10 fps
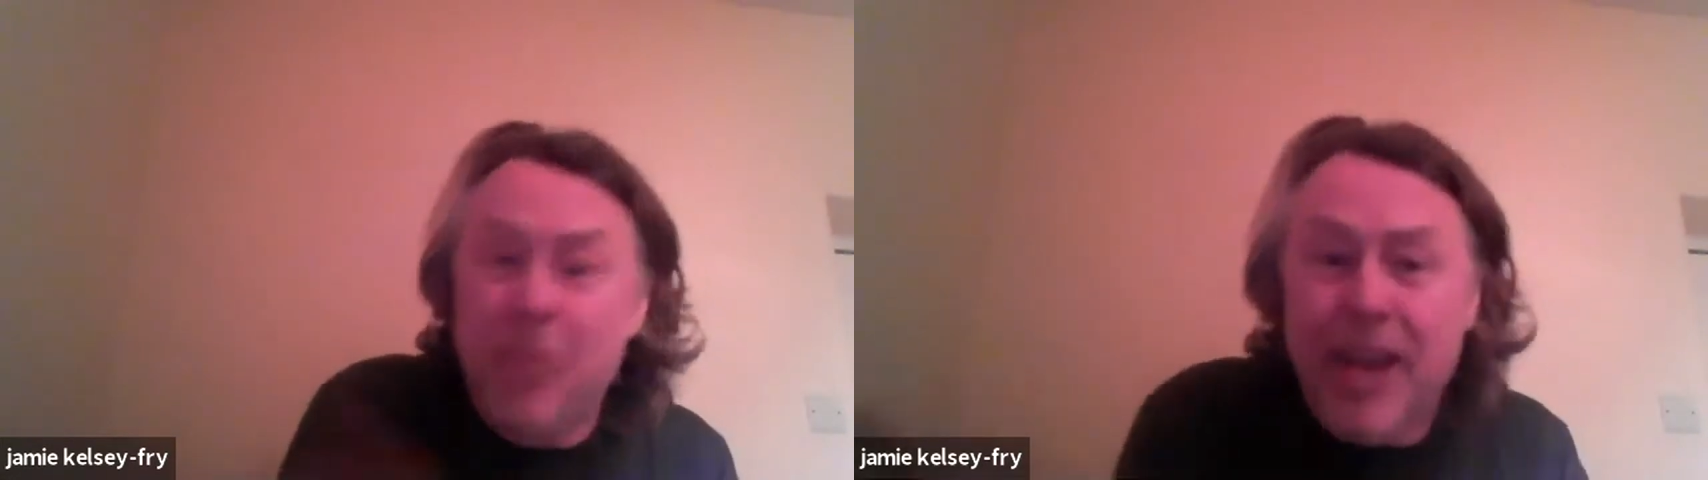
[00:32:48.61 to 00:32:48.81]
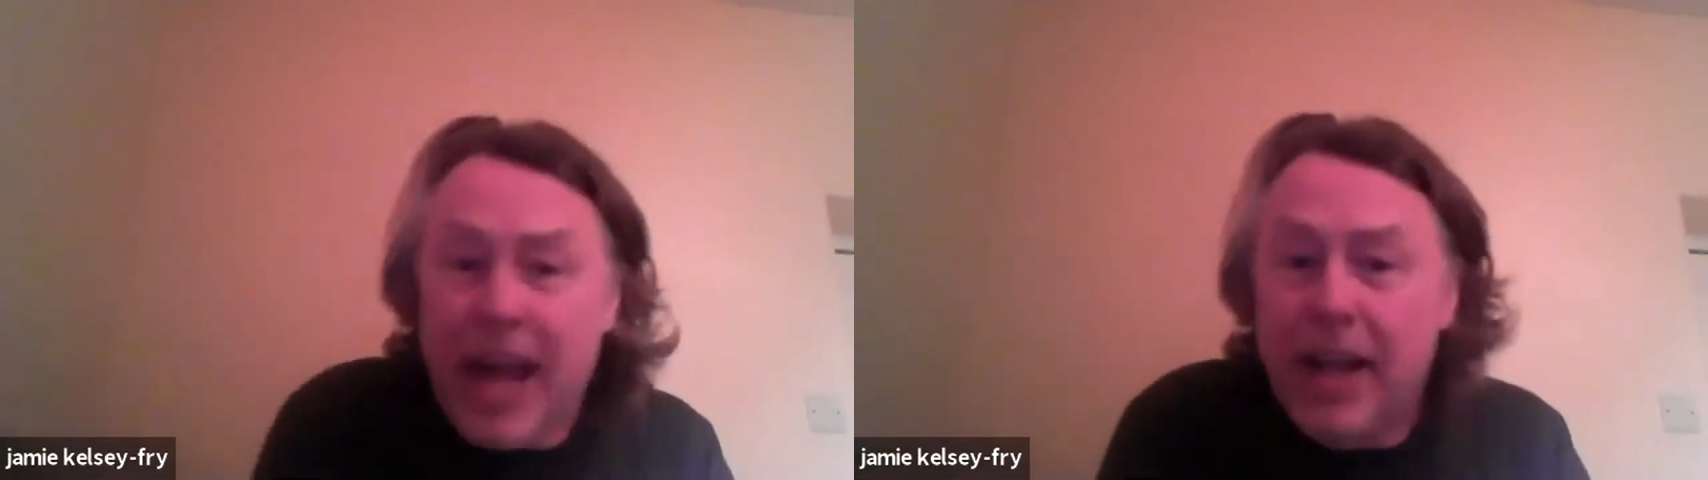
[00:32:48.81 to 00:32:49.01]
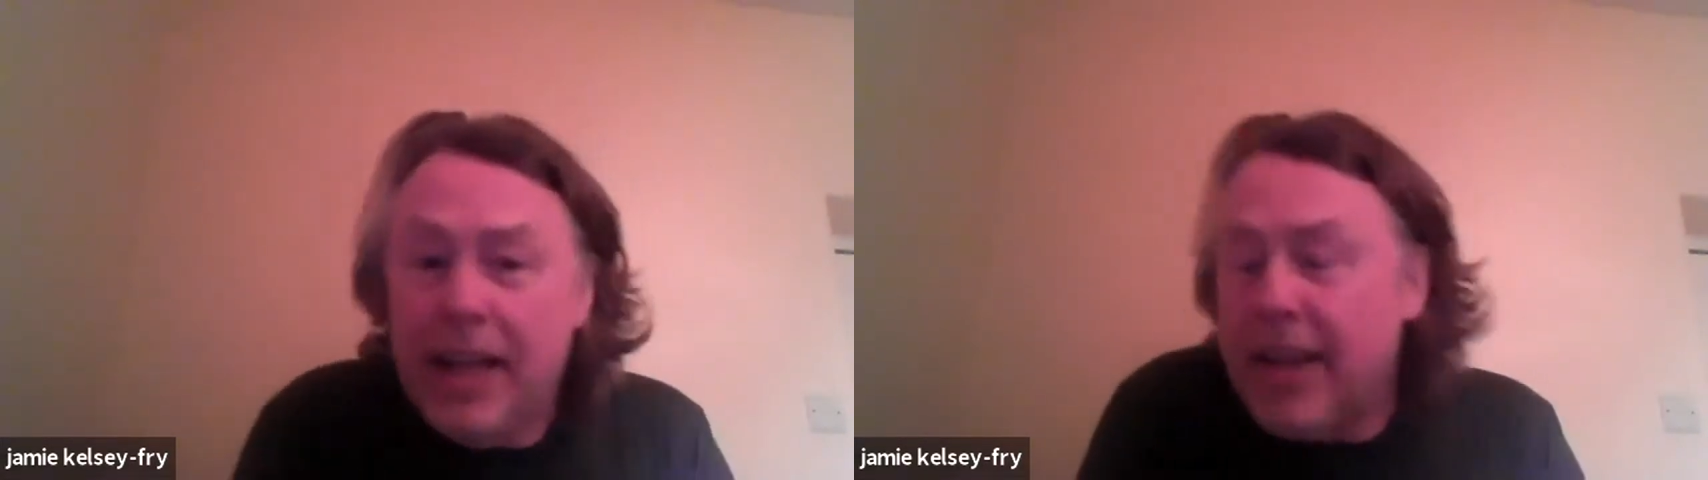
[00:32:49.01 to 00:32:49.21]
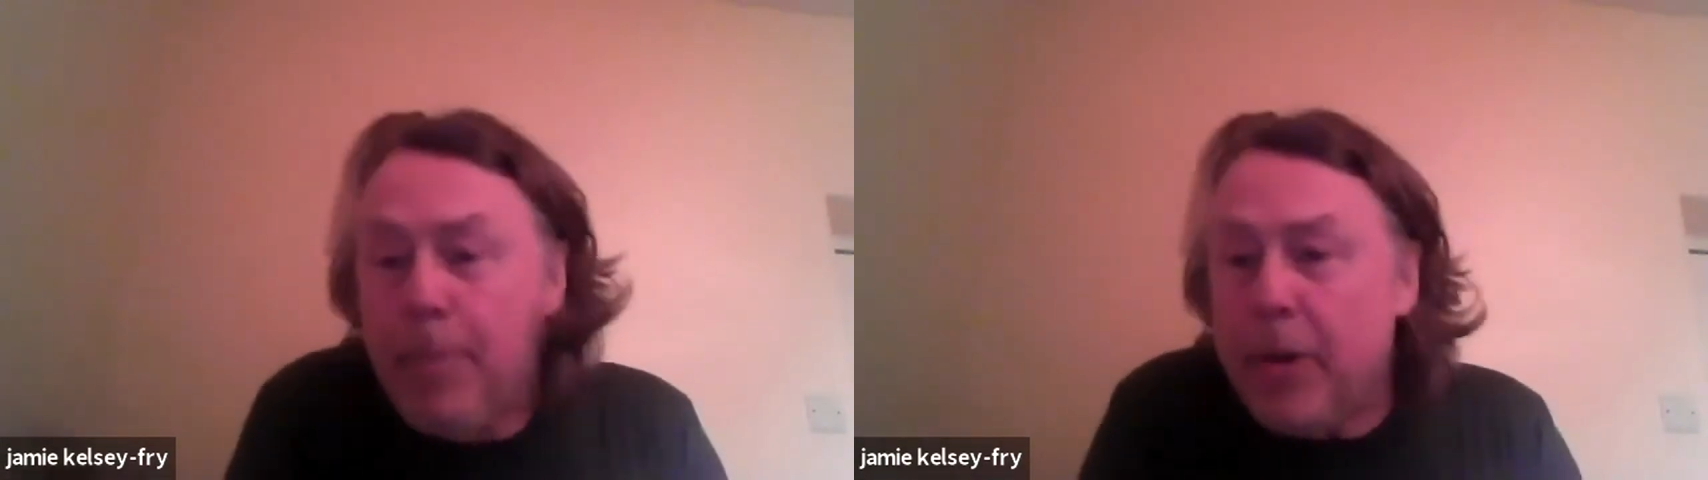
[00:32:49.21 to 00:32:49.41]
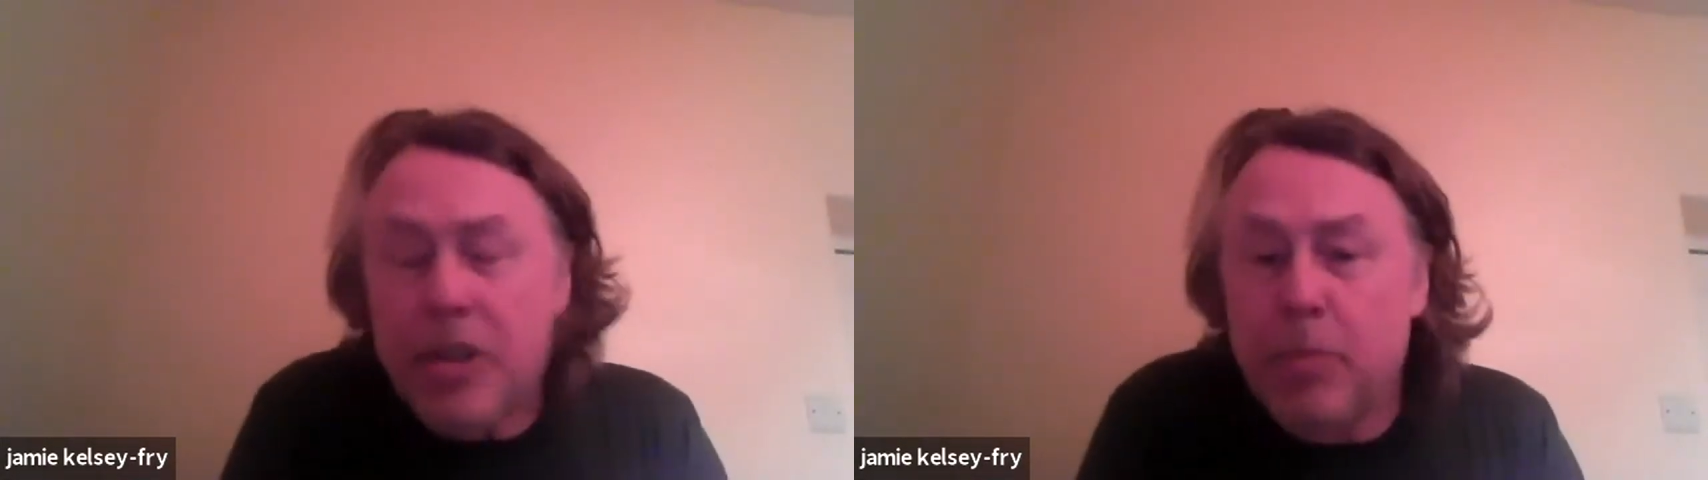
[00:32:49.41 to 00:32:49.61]
wow,
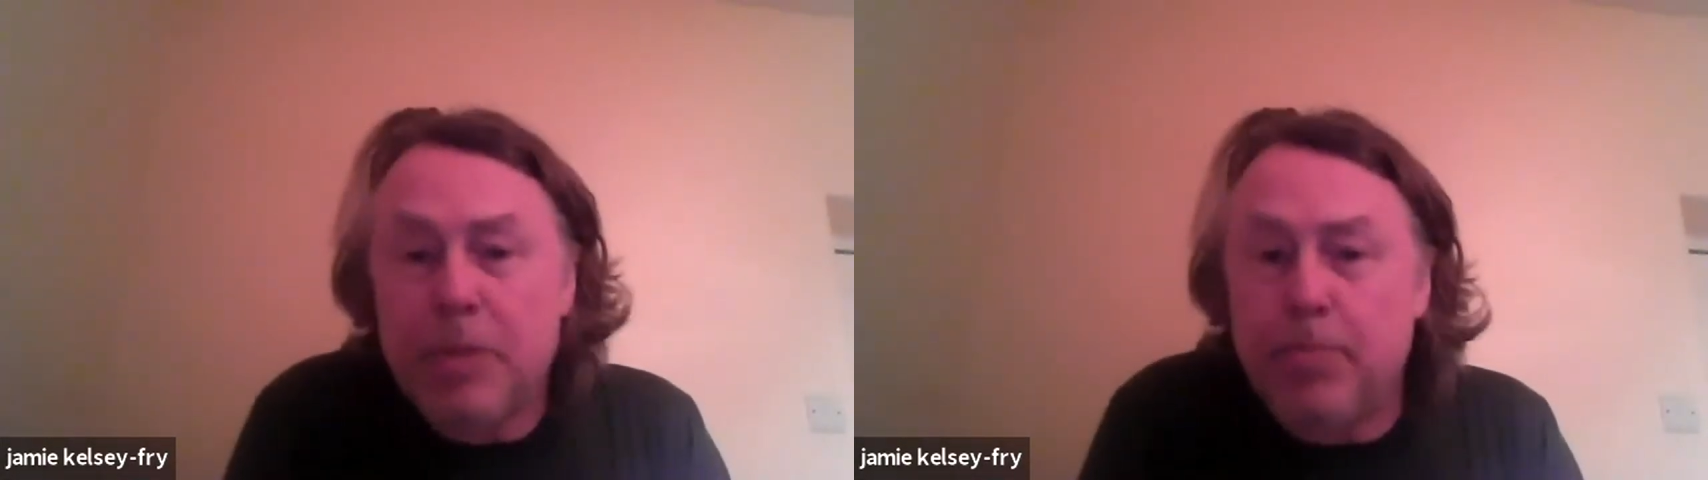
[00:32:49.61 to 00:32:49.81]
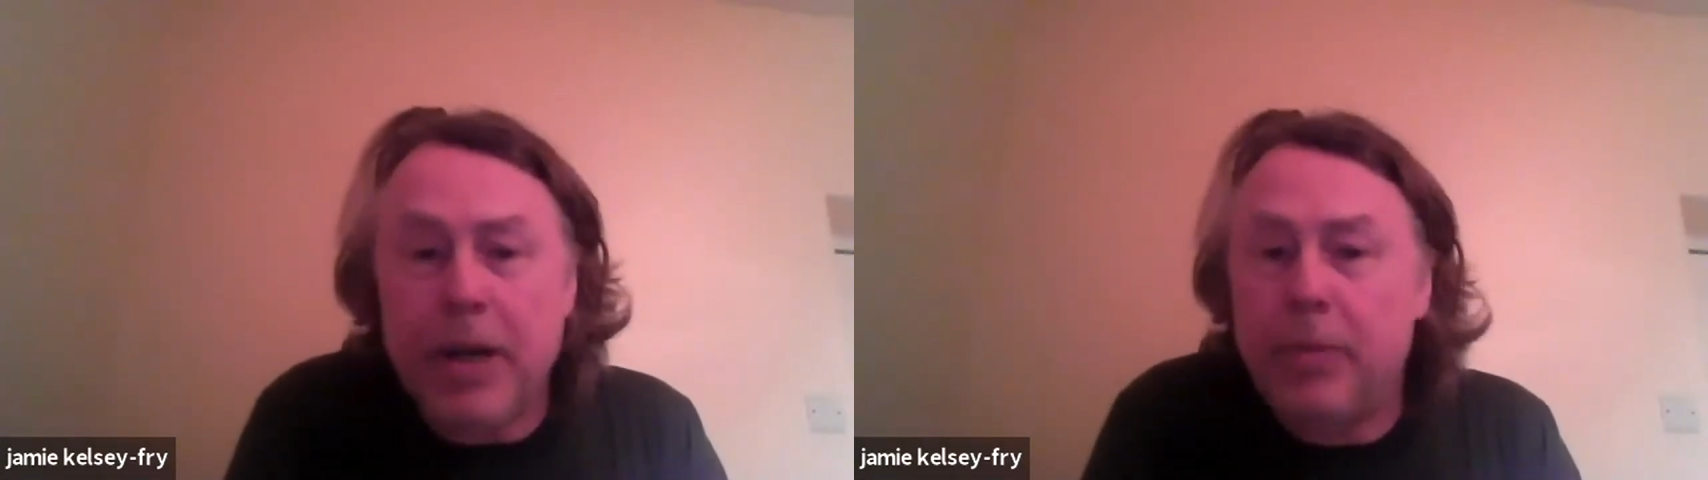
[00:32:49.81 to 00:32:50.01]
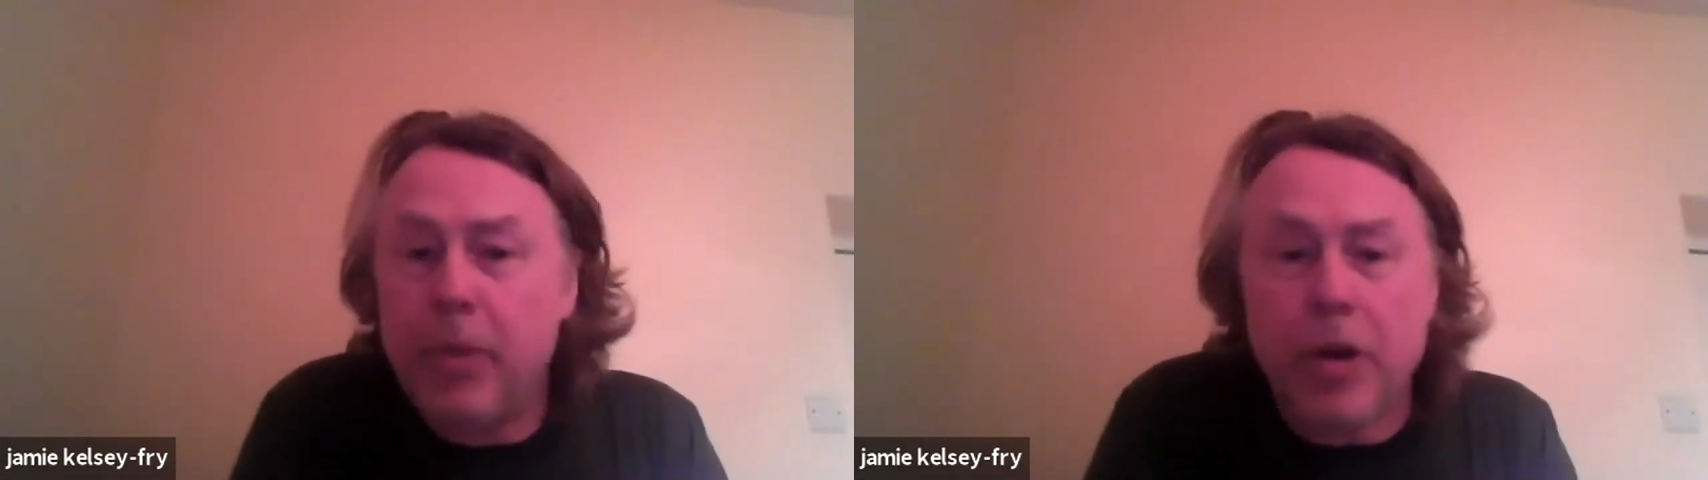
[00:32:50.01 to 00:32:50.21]
that person was brilliant.